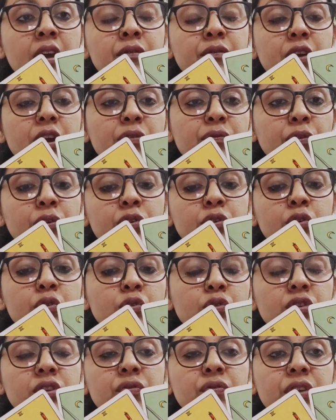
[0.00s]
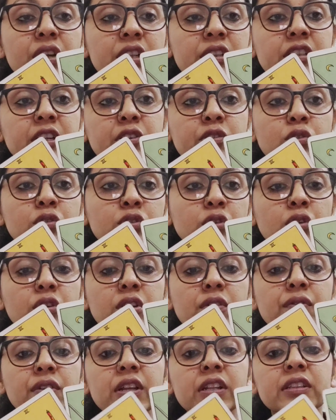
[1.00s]
Wait for you to reveal the truth or
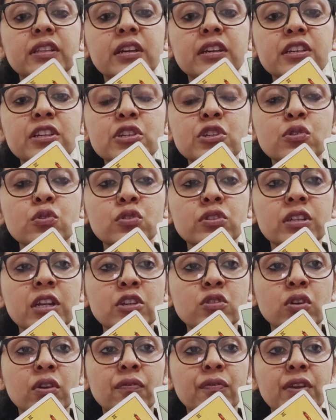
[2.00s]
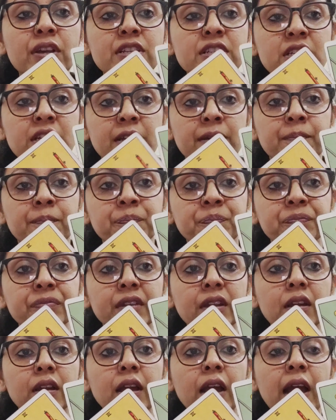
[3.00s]
reveal the issues that you are facing
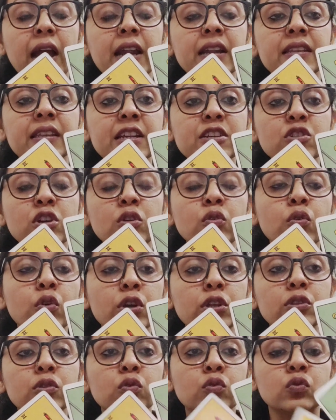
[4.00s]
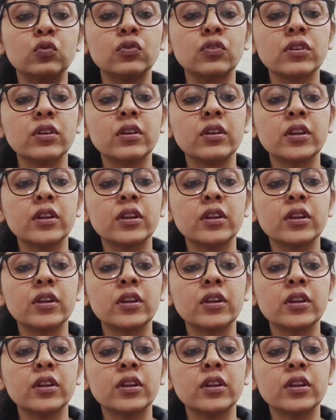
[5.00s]
and that you are going through.